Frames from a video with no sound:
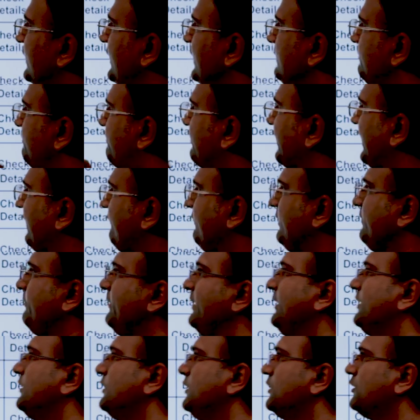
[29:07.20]
in private
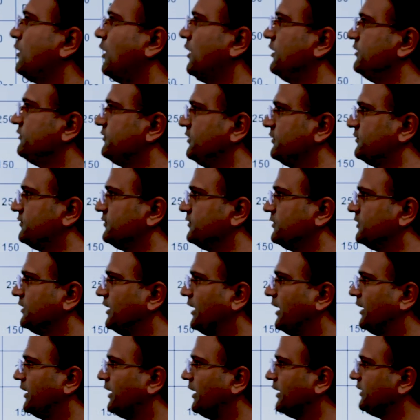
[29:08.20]
medical colleges,
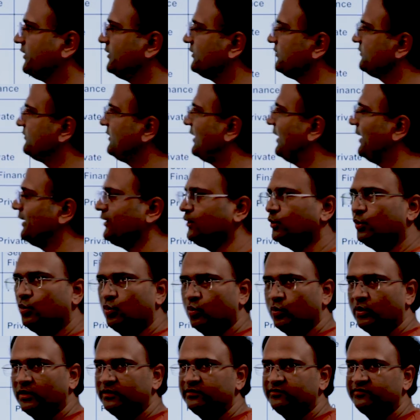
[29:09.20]
understand
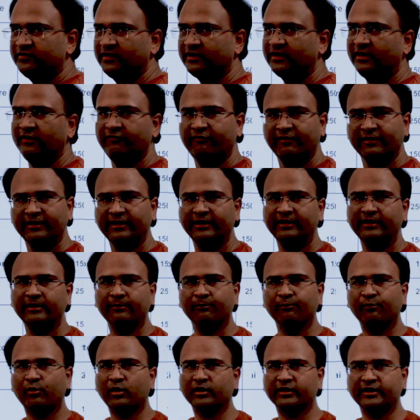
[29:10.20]
one significant
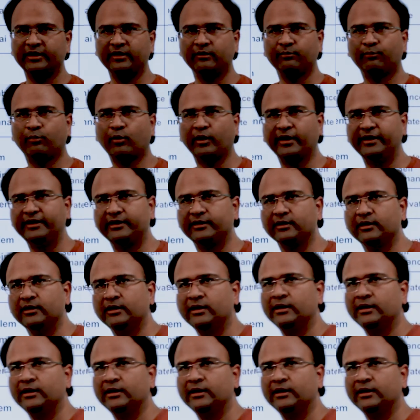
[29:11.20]
important point.